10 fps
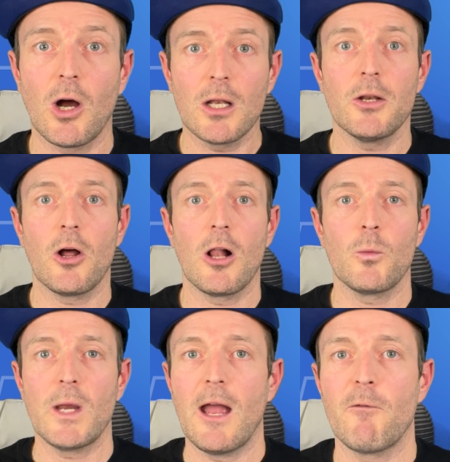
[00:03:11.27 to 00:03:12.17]
All in all,
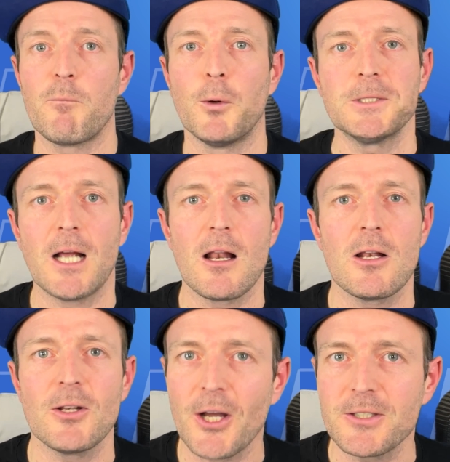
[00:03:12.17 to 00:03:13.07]
we have put a
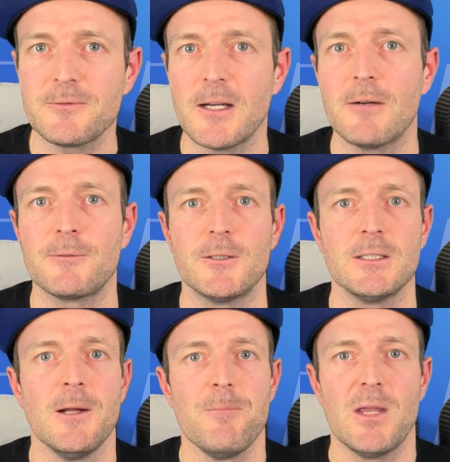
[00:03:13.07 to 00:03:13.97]
lot of effort
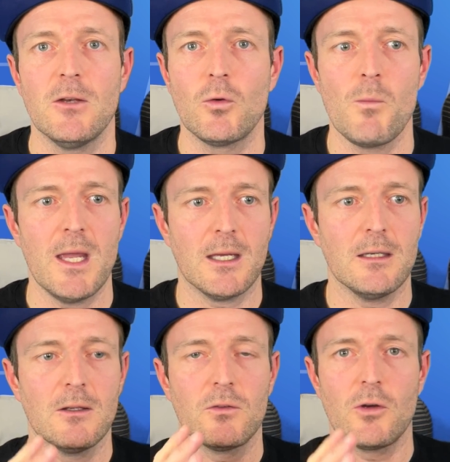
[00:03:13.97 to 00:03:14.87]
into
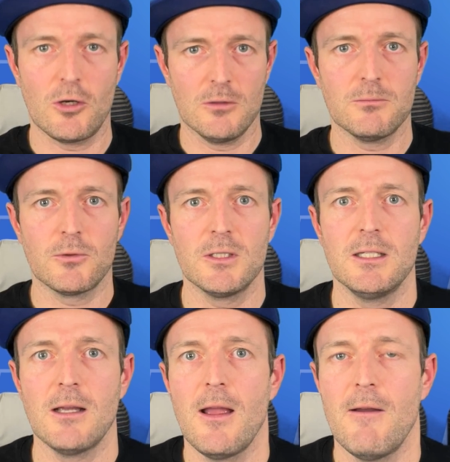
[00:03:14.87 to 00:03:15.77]
making this
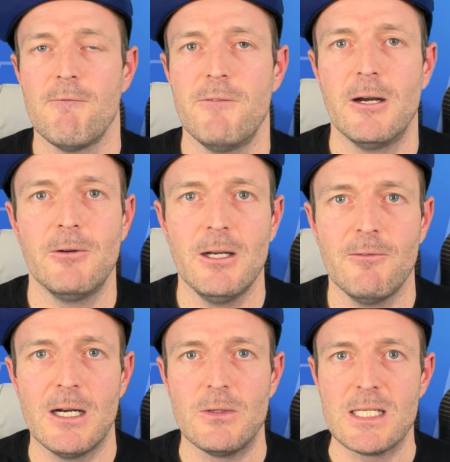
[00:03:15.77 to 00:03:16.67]
onboarding very,
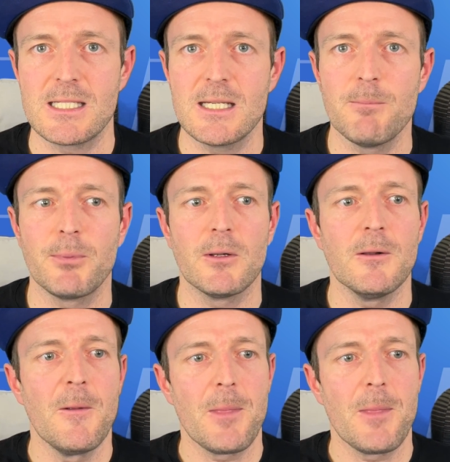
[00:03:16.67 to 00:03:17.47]
very simple